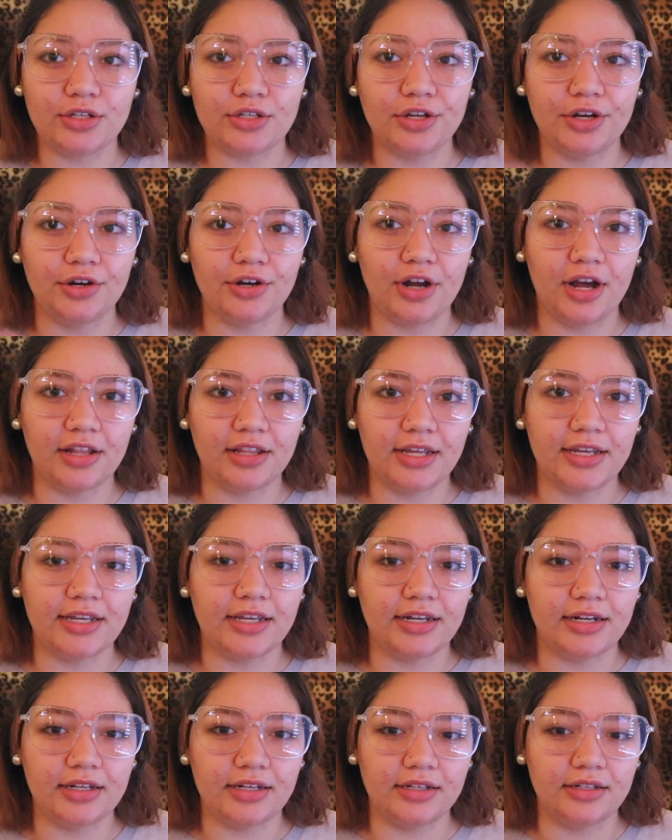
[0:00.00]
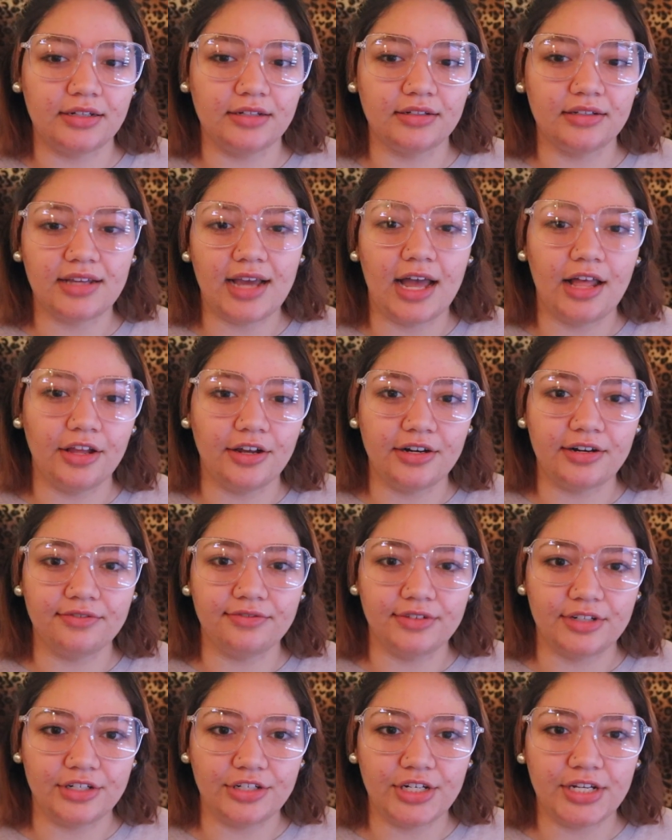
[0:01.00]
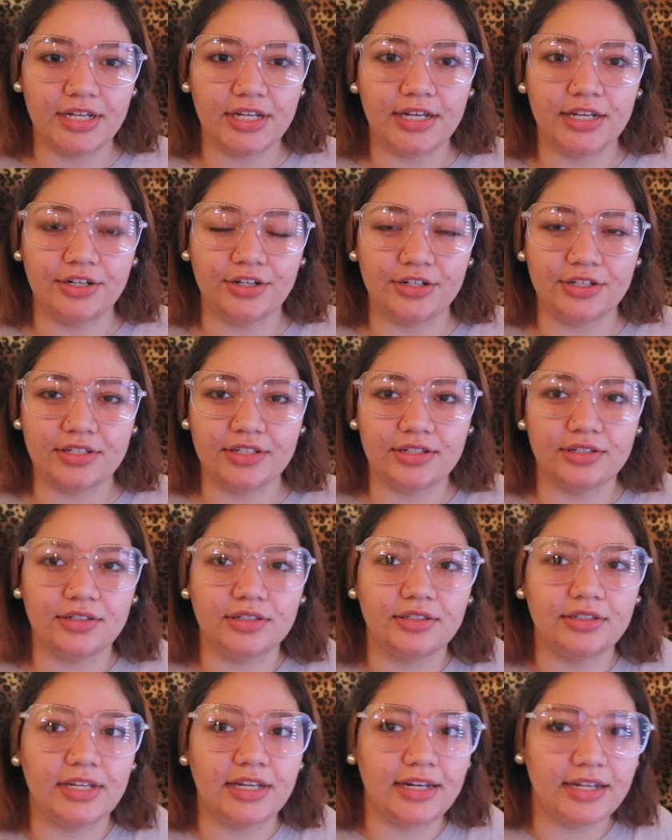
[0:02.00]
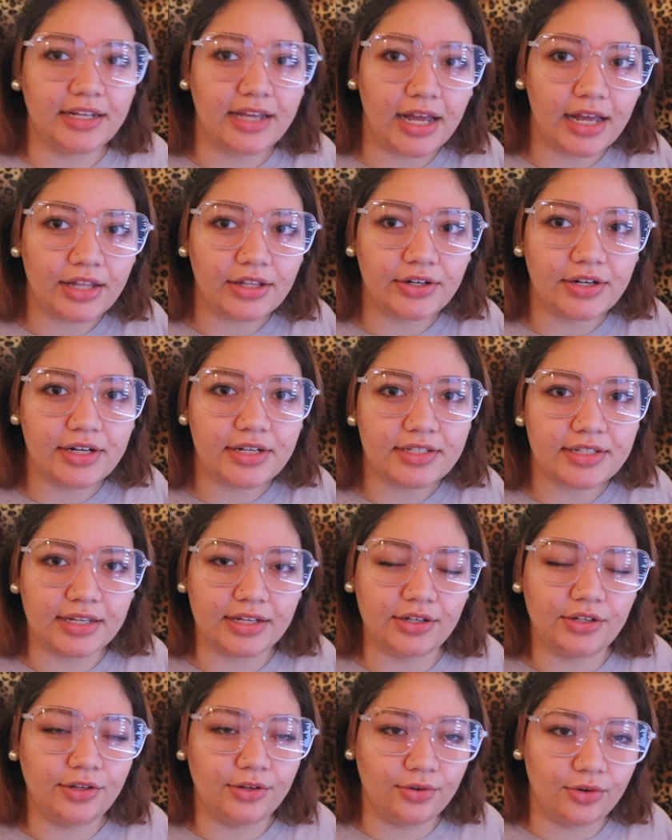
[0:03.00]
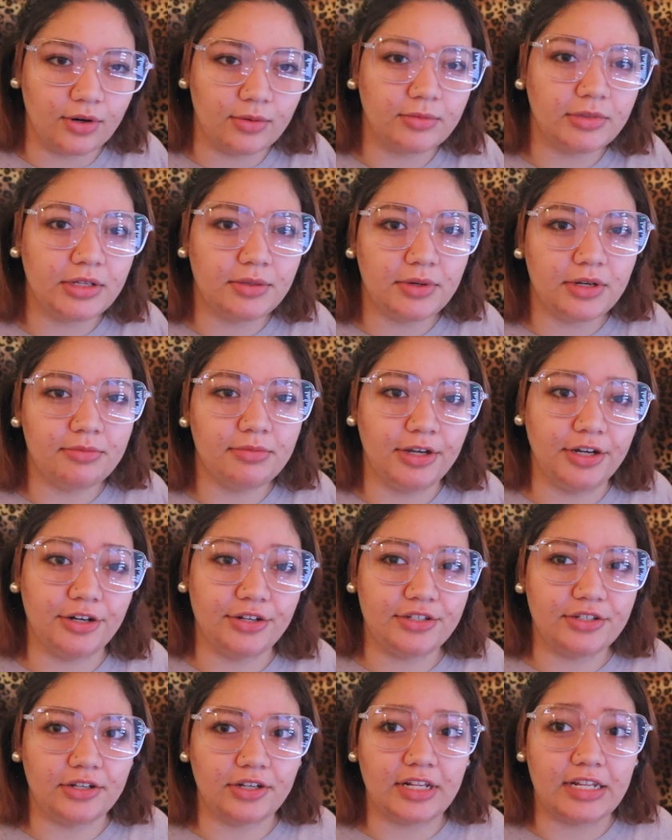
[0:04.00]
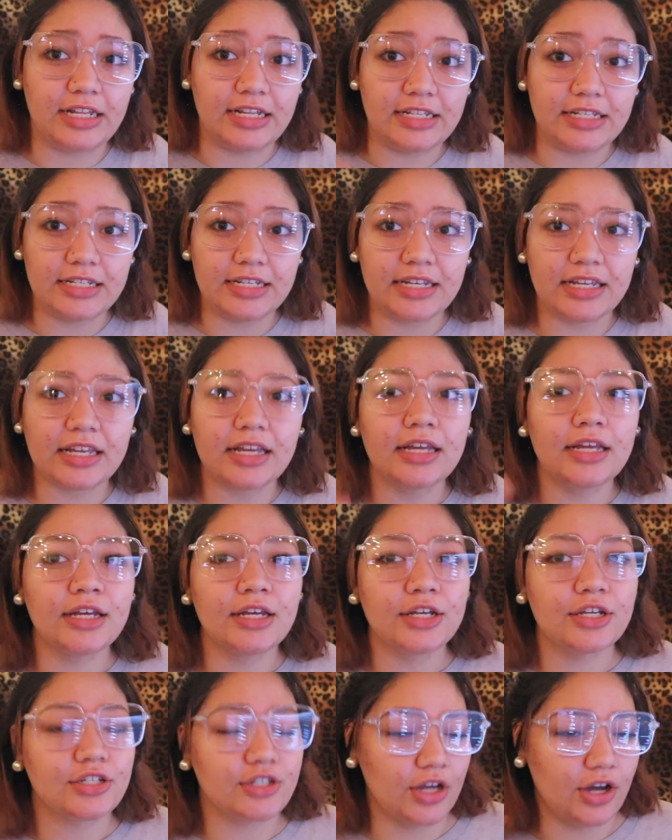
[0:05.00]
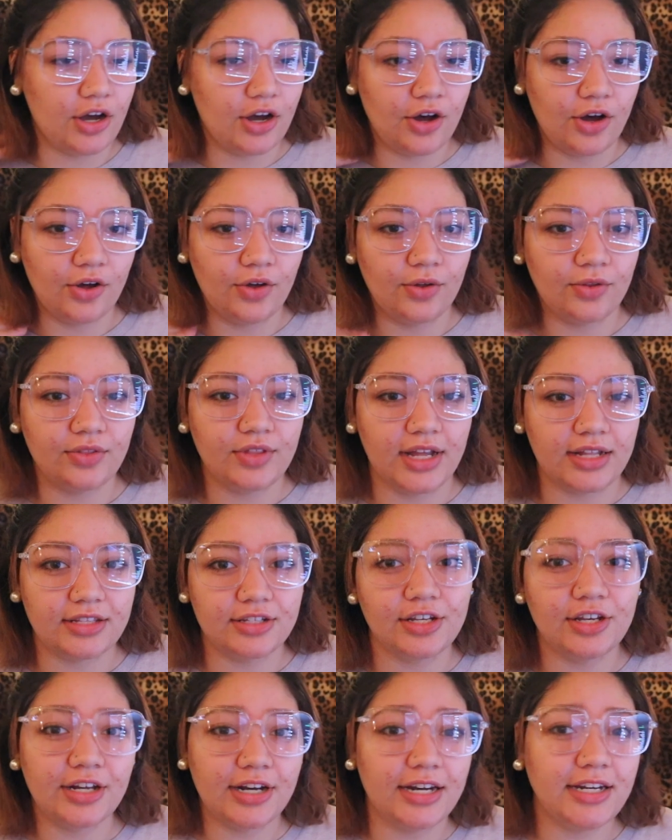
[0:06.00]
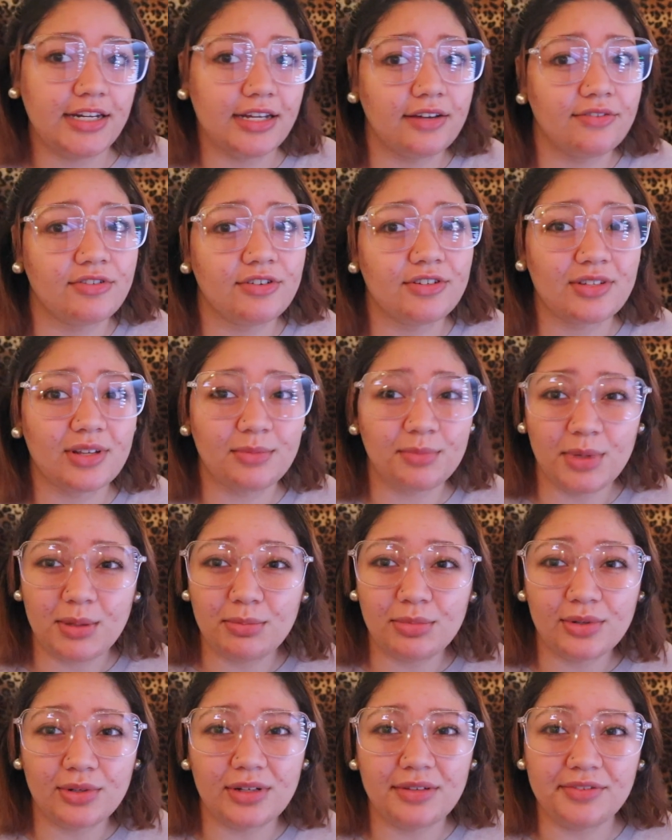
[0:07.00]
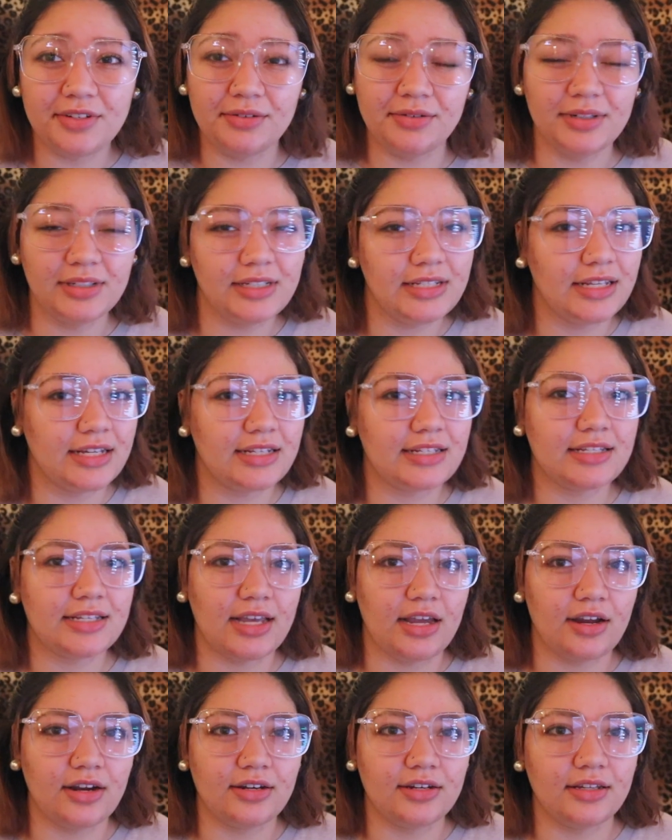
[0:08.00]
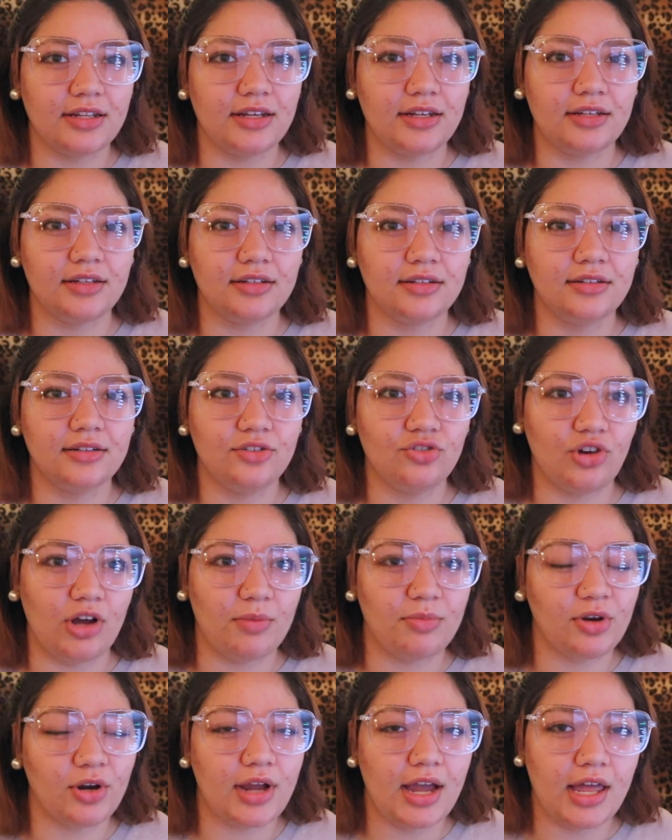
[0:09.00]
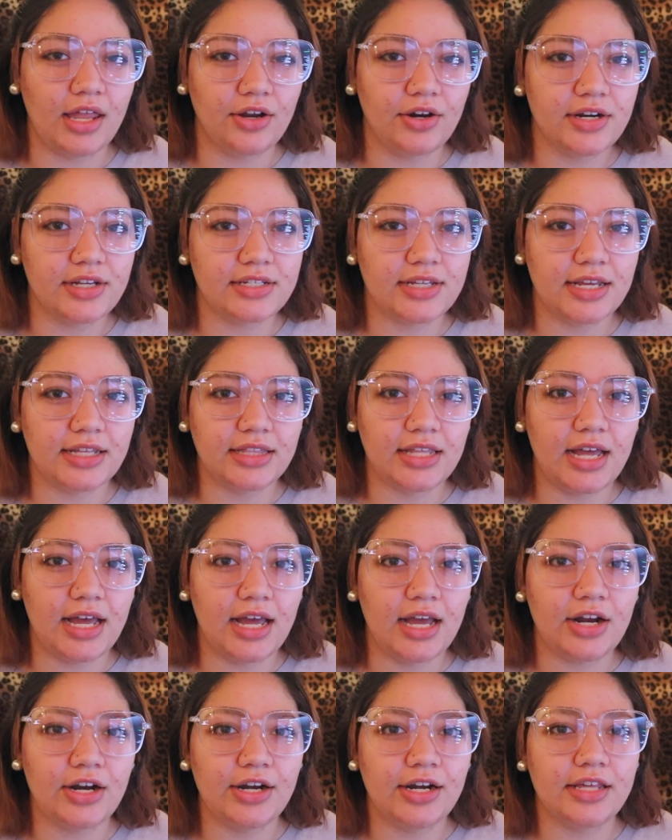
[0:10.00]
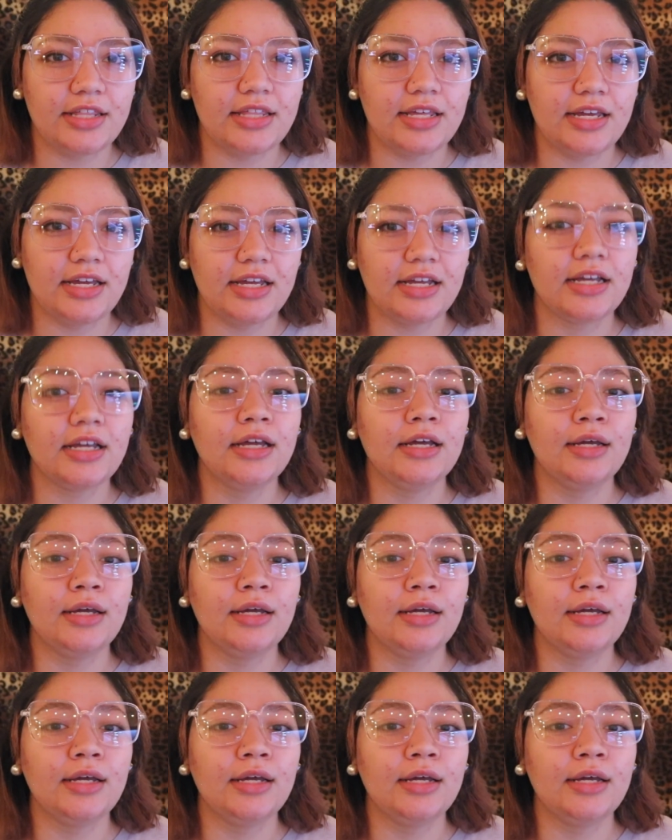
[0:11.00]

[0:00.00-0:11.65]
So you're not like in a calorie deficit and you're still getting calories like you normally would, but you're still cleansing. So that's a good idea for some people if you're really like scared to like drop your calories like that or anything.